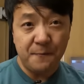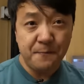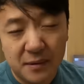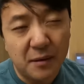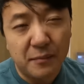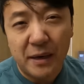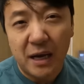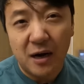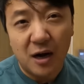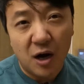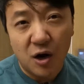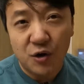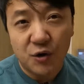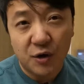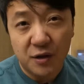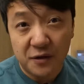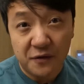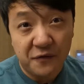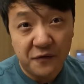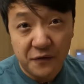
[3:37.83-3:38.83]
But no matter how
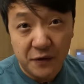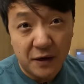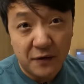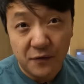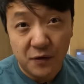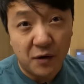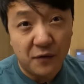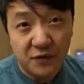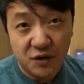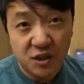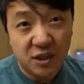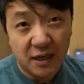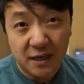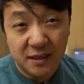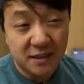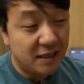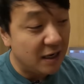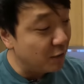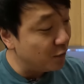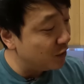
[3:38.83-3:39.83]
good the flavor of a
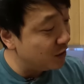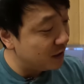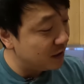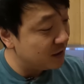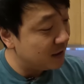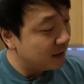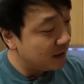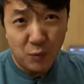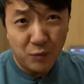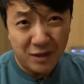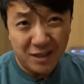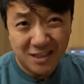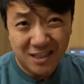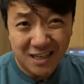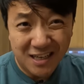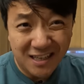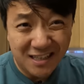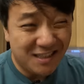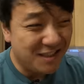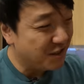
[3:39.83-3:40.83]
chicken sandwich is, but when the
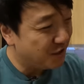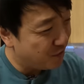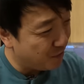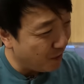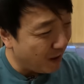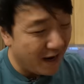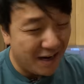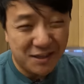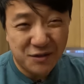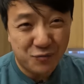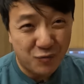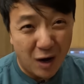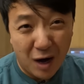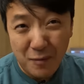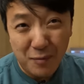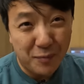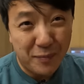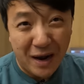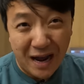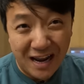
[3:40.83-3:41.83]
chicken is dry, it's
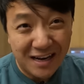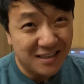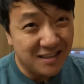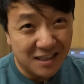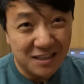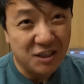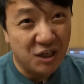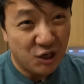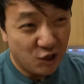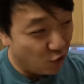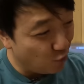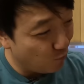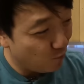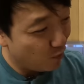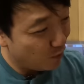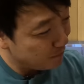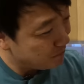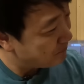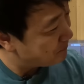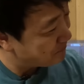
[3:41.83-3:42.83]
Robert Pattinson's
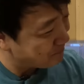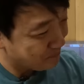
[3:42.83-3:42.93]
humor.